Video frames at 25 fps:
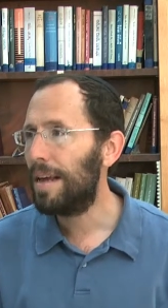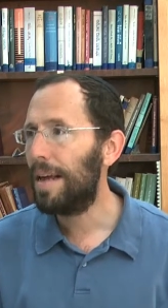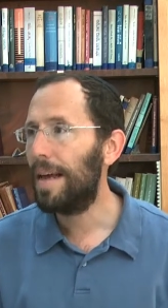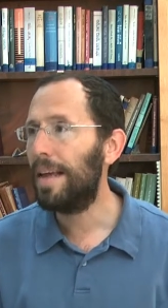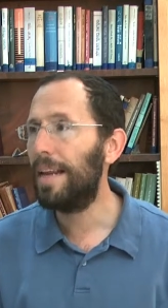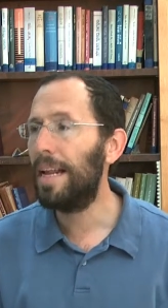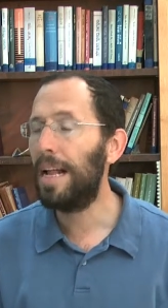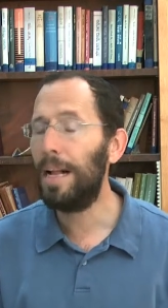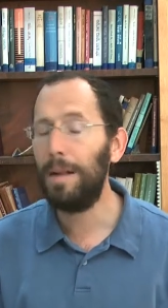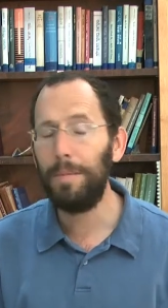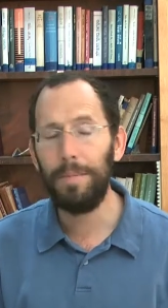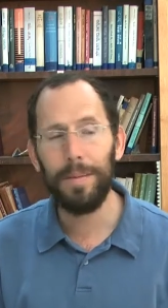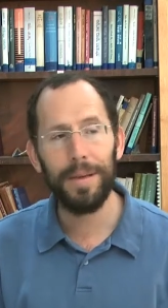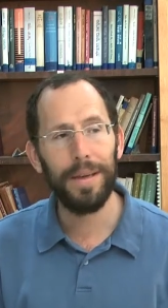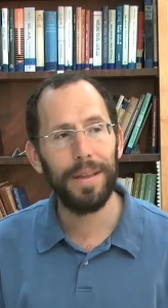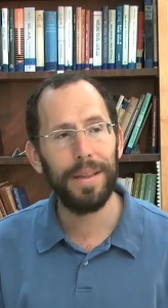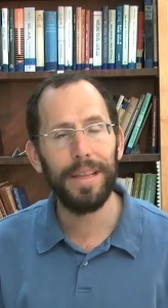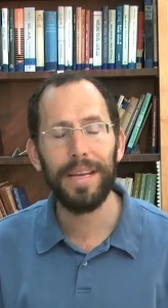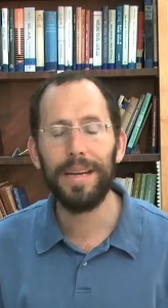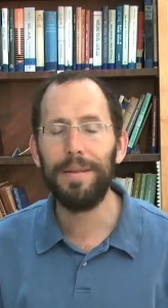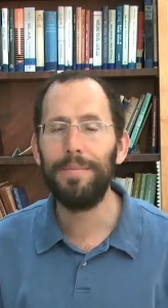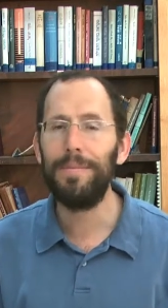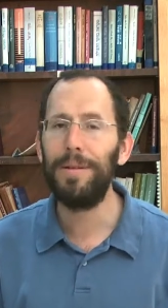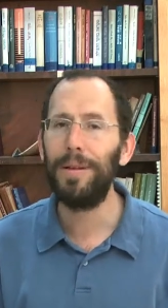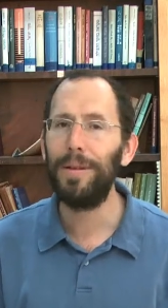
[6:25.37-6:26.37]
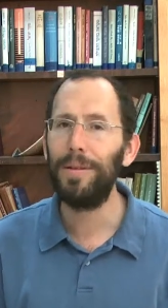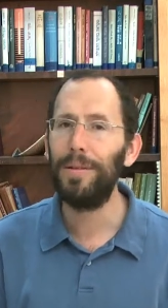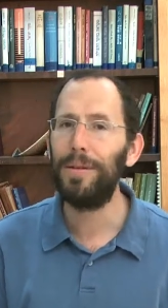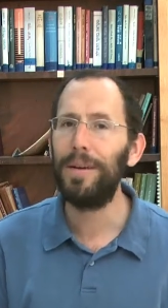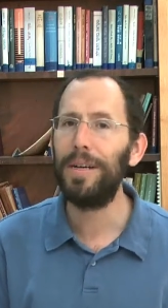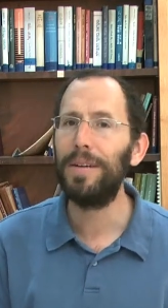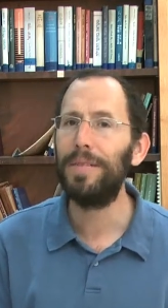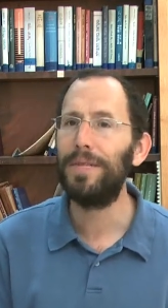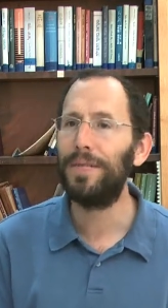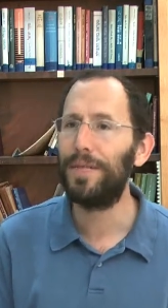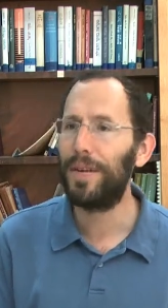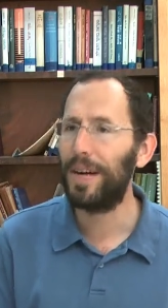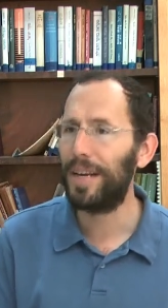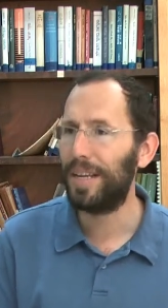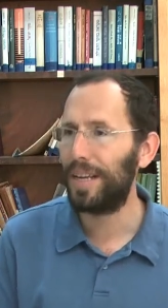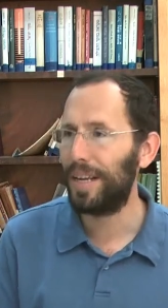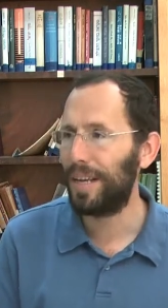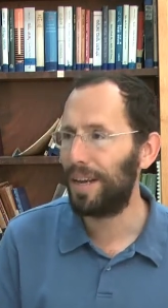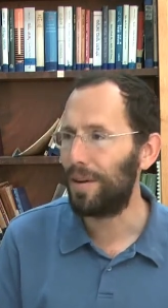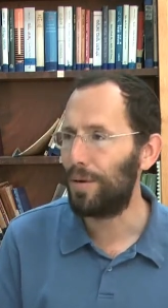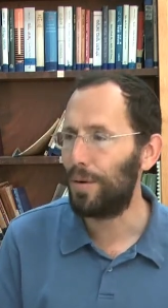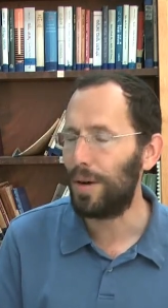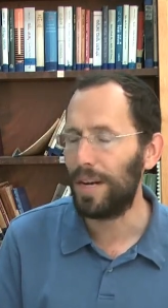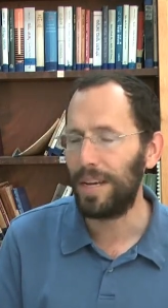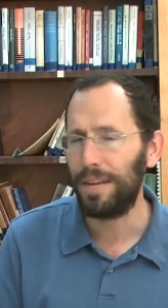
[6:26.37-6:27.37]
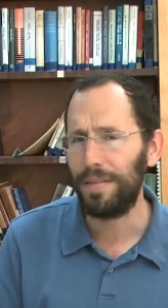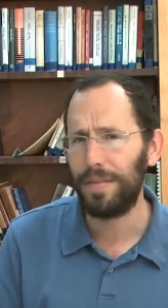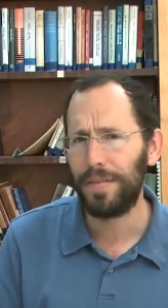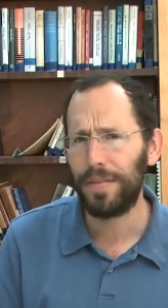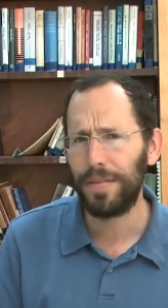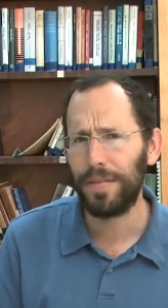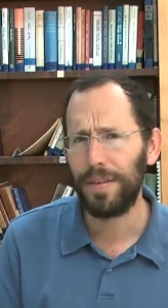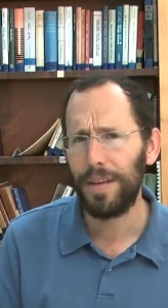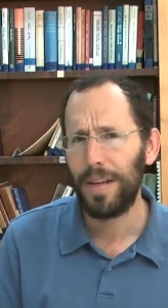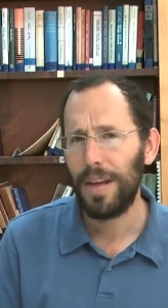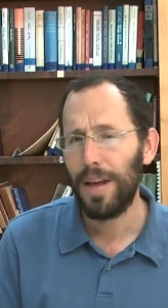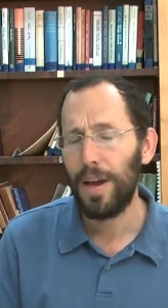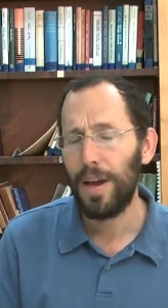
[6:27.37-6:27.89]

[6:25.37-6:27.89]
and helping them along finding a wife.